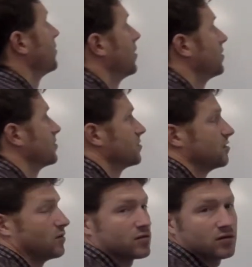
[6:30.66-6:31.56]
as his
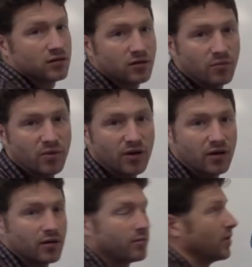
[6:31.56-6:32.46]
nose, a little bigger.
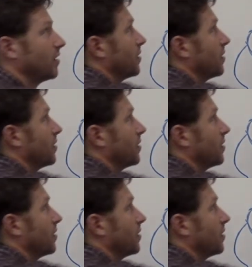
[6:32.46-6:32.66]
Mine are